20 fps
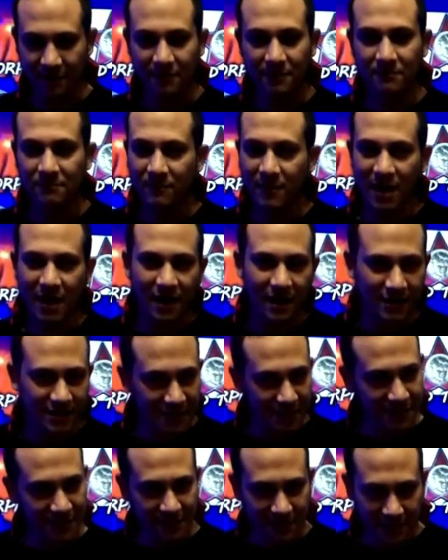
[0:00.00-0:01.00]
my
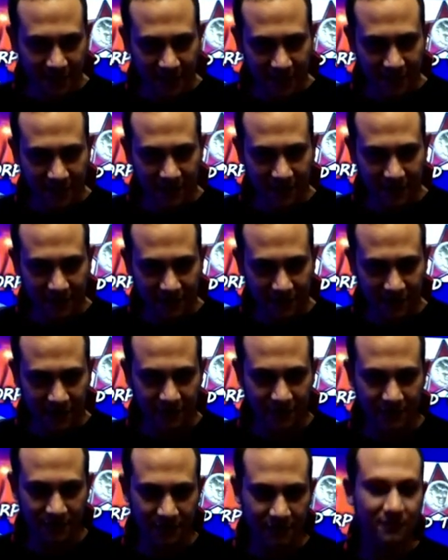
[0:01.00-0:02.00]
identity is
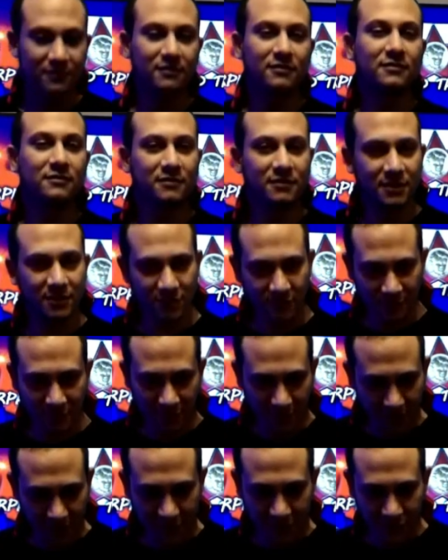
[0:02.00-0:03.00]

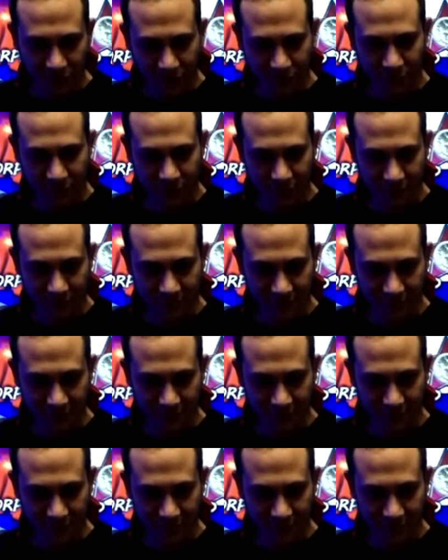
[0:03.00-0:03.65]
disclosed.